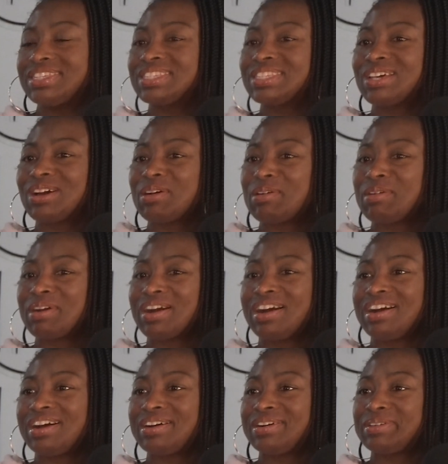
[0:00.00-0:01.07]
And so
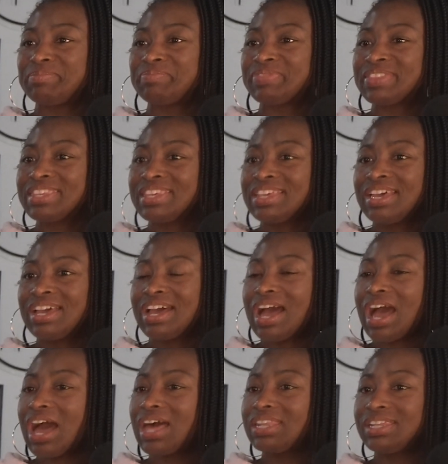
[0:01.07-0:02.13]

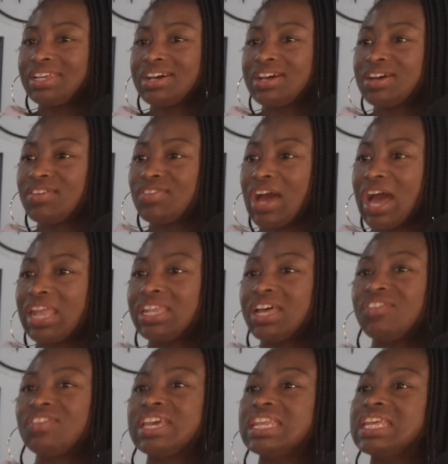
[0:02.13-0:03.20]
I
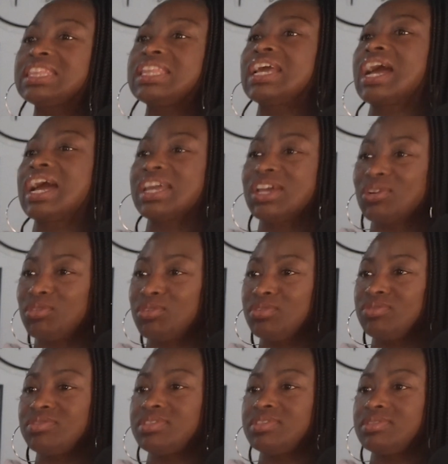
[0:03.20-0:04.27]
love anything I can
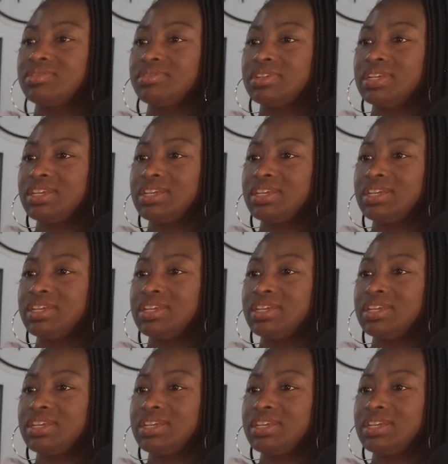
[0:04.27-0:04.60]
groove to.